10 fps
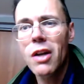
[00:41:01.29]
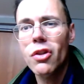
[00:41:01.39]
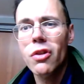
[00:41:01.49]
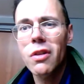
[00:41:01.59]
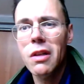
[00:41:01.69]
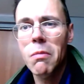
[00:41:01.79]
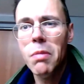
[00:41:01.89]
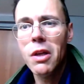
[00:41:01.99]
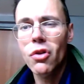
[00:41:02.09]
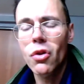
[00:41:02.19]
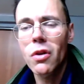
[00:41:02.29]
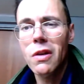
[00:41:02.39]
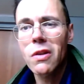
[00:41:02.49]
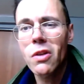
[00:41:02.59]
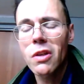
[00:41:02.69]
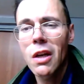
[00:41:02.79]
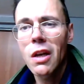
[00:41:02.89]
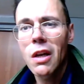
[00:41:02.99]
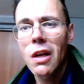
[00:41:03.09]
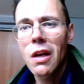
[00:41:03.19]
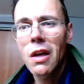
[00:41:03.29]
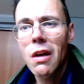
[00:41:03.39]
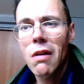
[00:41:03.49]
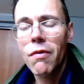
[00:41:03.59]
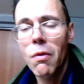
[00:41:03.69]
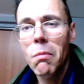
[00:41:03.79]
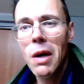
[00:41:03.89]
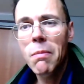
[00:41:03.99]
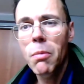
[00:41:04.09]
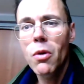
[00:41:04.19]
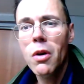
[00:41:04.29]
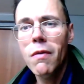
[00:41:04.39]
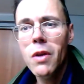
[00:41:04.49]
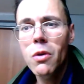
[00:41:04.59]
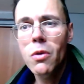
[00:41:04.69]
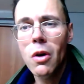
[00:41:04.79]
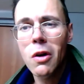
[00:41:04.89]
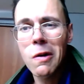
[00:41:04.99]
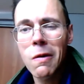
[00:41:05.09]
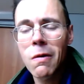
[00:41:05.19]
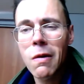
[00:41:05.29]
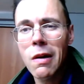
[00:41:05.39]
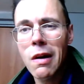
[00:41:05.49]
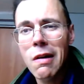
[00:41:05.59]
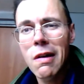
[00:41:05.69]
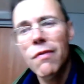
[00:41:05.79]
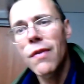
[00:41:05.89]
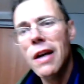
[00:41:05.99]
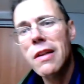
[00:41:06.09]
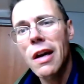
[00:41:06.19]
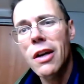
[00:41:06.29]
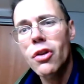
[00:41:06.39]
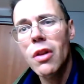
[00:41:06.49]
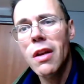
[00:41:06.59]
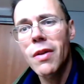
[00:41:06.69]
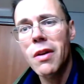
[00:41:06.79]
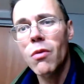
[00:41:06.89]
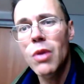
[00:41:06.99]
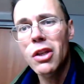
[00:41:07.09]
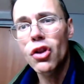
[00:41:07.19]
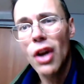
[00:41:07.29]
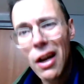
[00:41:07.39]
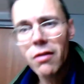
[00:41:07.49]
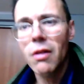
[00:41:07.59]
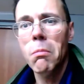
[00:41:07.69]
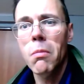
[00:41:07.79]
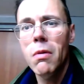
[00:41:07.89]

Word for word: I should see the picture as from my point of view on in fact I should even reject them